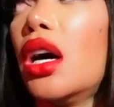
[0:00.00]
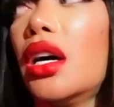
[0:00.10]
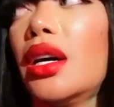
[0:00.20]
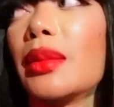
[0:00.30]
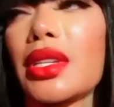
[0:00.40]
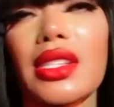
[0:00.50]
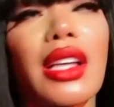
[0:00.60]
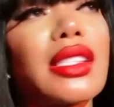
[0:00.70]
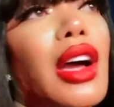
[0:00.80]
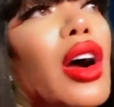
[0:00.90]
um, because I
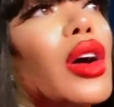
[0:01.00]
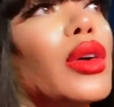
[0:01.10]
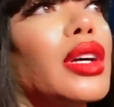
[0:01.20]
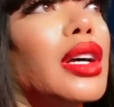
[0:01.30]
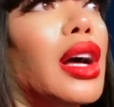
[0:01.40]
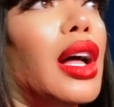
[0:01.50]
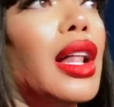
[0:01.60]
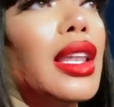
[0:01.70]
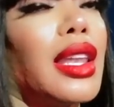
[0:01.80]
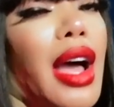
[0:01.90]
saw a
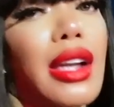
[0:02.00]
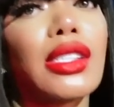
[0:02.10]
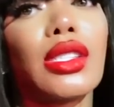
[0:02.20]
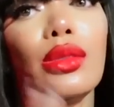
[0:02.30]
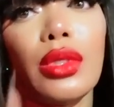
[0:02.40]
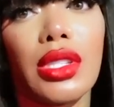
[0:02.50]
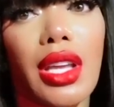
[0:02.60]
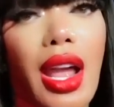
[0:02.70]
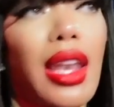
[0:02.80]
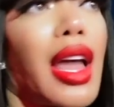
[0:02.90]
lot of suits
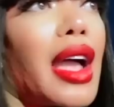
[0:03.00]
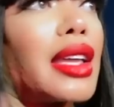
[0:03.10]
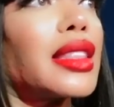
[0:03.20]
that I like